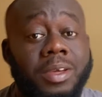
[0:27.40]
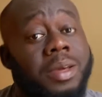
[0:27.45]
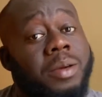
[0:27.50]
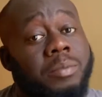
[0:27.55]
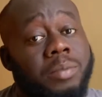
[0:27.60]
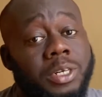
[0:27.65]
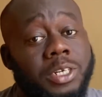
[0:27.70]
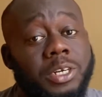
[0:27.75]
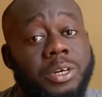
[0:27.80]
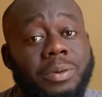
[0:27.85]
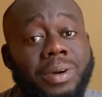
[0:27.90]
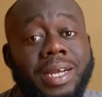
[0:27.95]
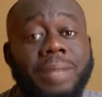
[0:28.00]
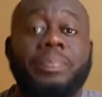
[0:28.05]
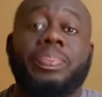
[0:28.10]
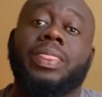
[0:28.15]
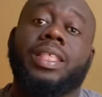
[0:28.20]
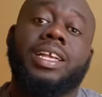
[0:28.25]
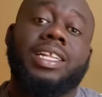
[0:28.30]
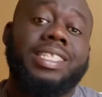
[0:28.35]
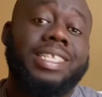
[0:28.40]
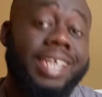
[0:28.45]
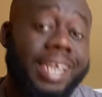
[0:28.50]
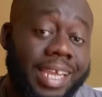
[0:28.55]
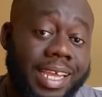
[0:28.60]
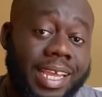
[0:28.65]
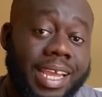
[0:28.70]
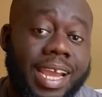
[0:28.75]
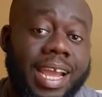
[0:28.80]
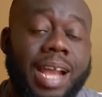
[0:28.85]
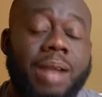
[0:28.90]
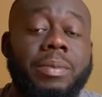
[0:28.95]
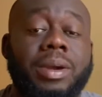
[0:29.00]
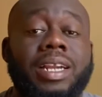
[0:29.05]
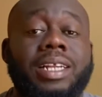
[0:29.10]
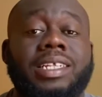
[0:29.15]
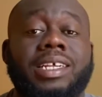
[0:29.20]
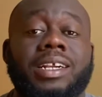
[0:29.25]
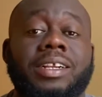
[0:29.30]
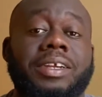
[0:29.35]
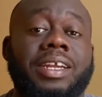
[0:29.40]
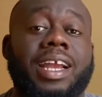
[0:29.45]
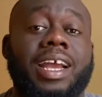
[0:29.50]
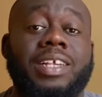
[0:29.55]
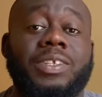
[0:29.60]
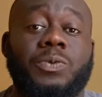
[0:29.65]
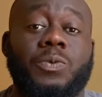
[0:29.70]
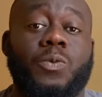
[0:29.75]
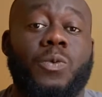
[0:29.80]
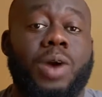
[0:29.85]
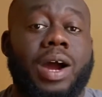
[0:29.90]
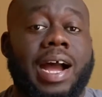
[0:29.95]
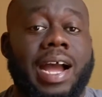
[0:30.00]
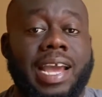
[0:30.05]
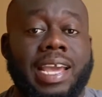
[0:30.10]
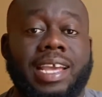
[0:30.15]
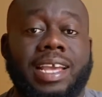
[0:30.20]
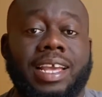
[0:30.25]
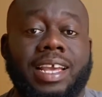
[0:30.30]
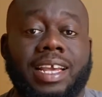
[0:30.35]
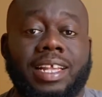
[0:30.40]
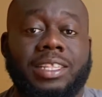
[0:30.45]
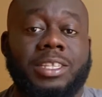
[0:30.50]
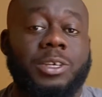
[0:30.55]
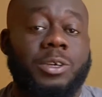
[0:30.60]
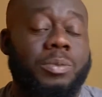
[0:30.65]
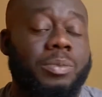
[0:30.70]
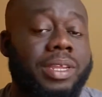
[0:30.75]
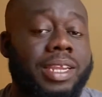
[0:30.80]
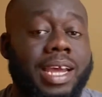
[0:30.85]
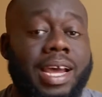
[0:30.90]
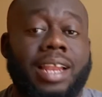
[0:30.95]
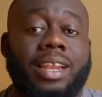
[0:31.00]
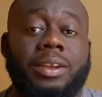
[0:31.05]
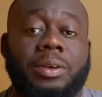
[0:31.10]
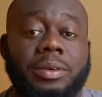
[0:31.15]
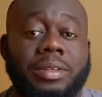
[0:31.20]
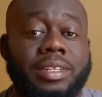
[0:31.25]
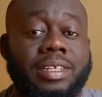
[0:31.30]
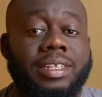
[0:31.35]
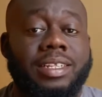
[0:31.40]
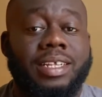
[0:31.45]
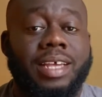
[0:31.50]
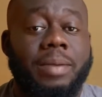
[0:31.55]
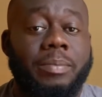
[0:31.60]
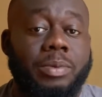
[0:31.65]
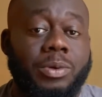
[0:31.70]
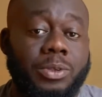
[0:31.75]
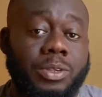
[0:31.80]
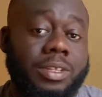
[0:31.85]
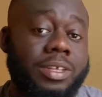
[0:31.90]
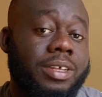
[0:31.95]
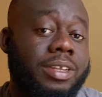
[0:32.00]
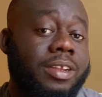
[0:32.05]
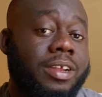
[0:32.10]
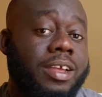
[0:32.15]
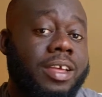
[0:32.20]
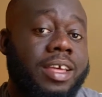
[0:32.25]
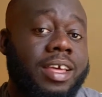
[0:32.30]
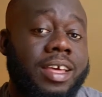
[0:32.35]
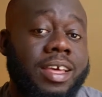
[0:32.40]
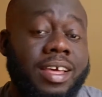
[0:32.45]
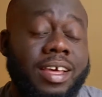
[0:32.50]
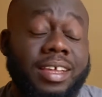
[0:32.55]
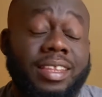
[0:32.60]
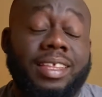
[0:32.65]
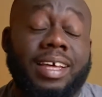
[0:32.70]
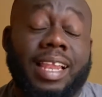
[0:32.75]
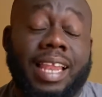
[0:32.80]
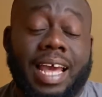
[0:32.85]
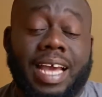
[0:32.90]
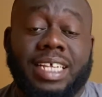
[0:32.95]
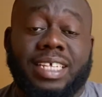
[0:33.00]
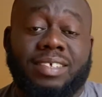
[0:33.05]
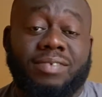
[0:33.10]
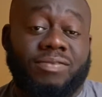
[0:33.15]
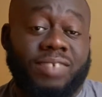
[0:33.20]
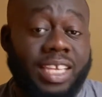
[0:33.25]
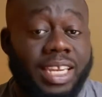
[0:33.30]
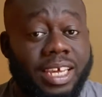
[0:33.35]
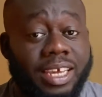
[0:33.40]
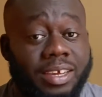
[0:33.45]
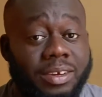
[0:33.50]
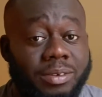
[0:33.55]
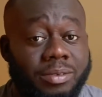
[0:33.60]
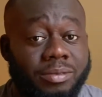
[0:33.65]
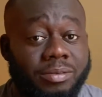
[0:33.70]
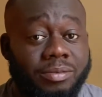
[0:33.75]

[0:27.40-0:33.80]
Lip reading: But you know what? Today, I'm gonna tell you guys why it took me that long since I posted the last video.